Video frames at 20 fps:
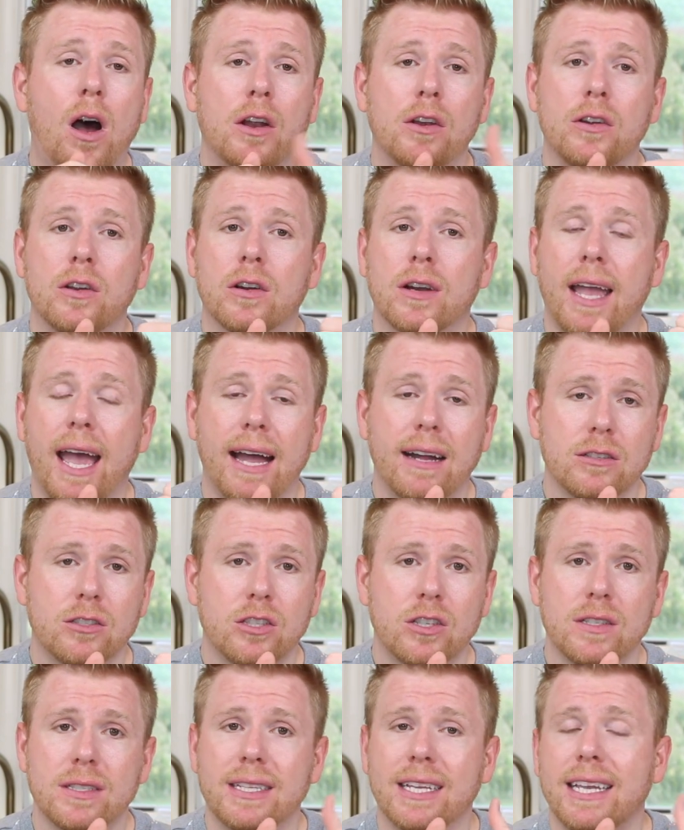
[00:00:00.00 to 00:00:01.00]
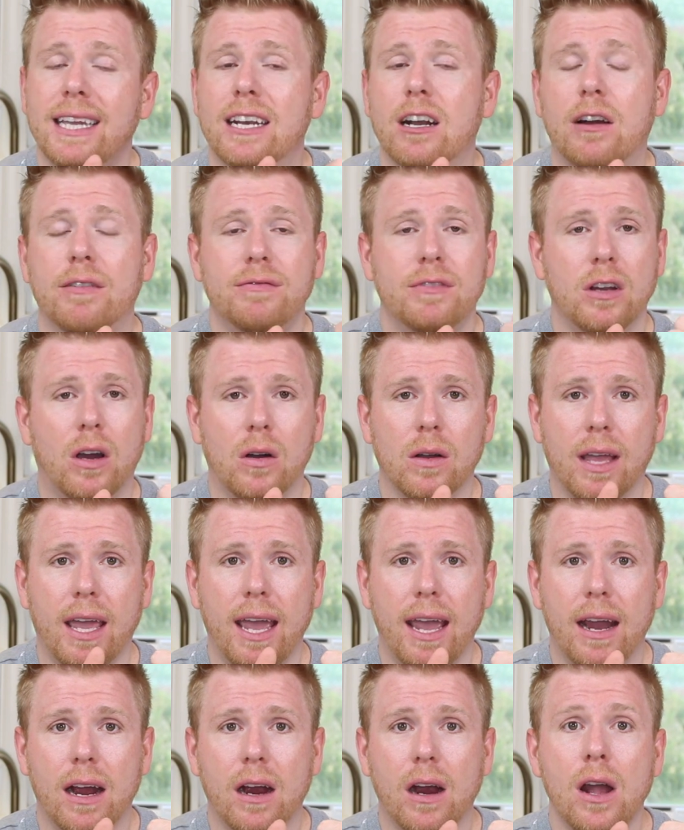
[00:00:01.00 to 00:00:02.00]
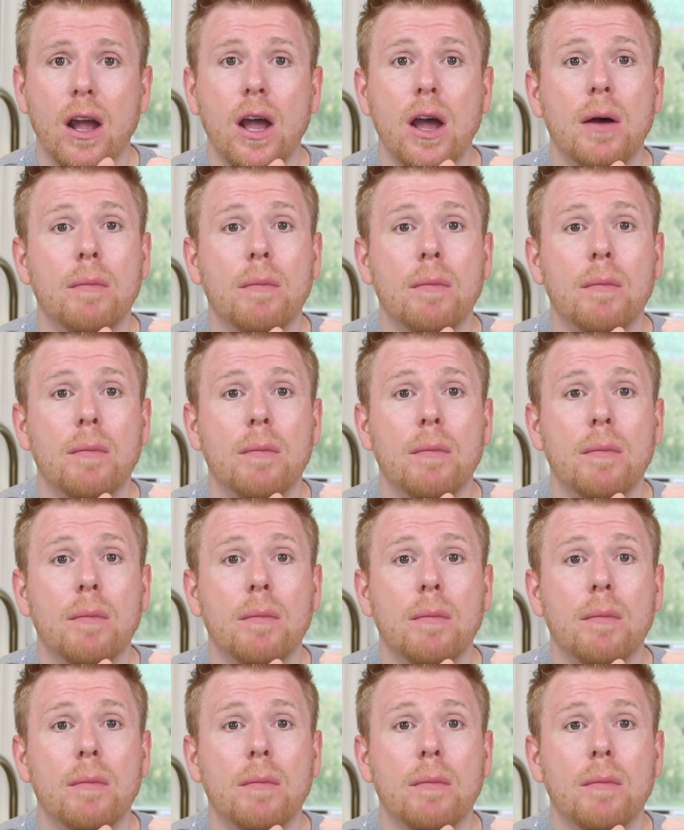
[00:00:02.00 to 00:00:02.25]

on your couches to get off dog hair,